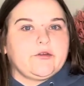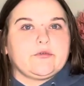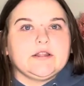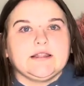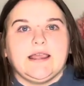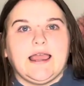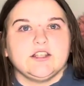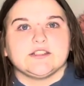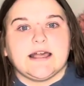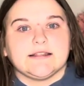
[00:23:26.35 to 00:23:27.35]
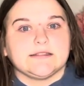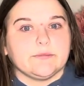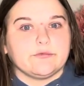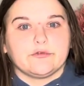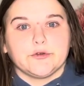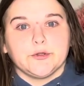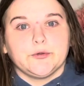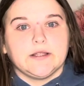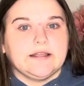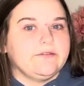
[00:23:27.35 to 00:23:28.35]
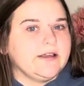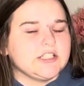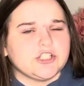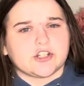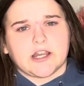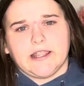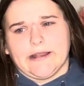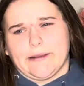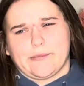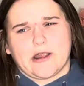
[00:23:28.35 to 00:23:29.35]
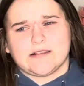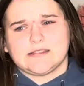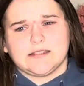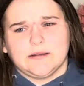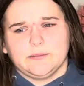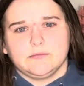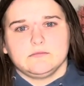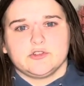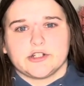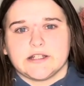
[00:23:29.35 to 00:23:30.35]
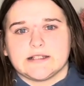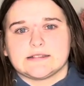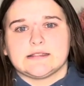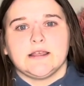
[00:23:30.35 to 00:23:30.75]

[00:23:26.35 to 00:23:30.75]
Really, I just had some fruit and a veggie tray, and I brought some drinks.